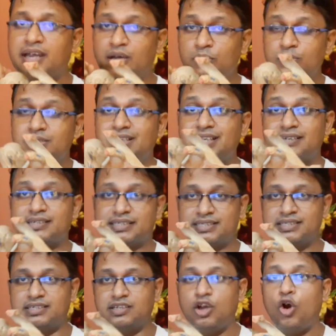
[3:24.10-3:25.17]
Now the
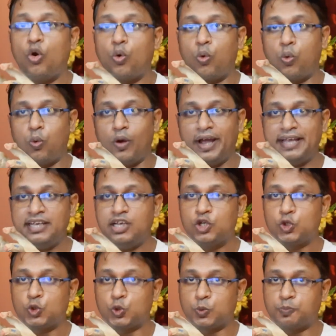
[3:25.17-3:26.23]
reason why
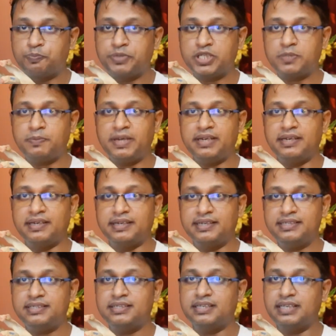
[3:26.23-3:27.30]

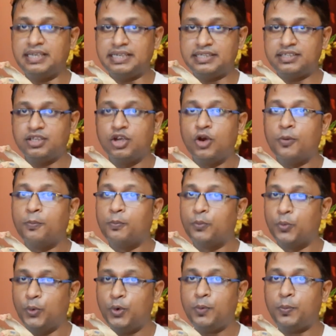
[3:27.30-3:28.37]
supraspinatus is
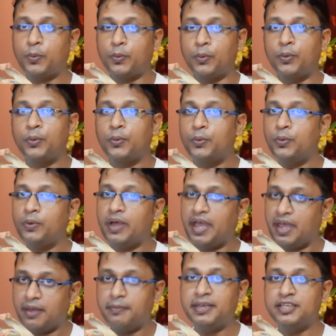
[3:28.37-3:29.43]
more prone
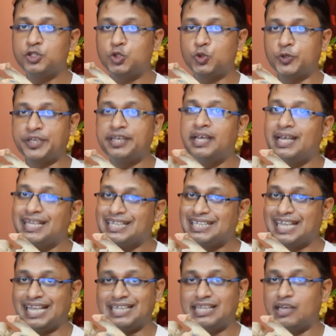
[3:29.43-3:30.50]
to have an injury
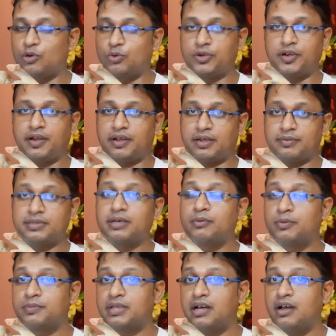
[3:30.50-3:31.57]
than the rotator cuff.
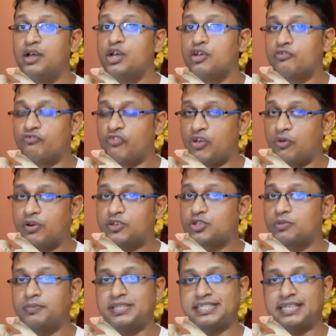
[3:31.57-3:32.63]
Some of the
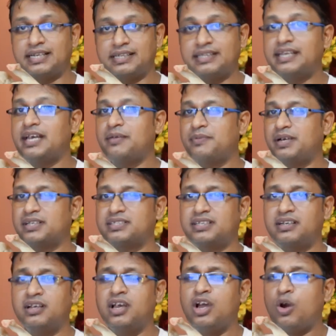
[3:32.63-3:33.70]
viewers of my channel, they have
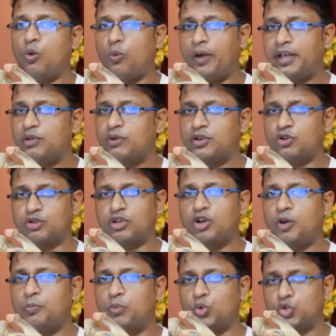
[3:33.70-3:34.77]
asked, sir, why you are talking
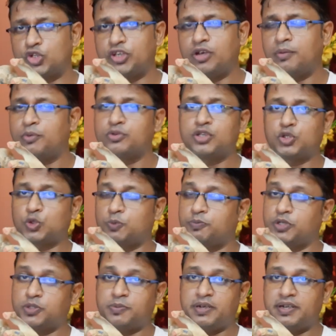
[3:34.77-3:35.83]
about mostly about the
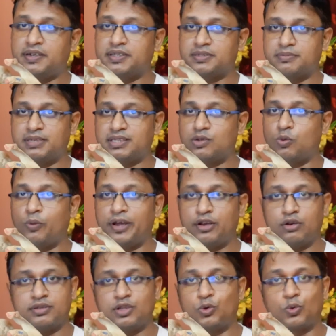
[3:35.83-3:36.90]
supraspinatus muscle,
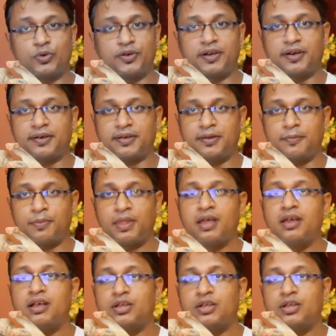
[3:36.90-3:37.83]
why not the rotator cuff?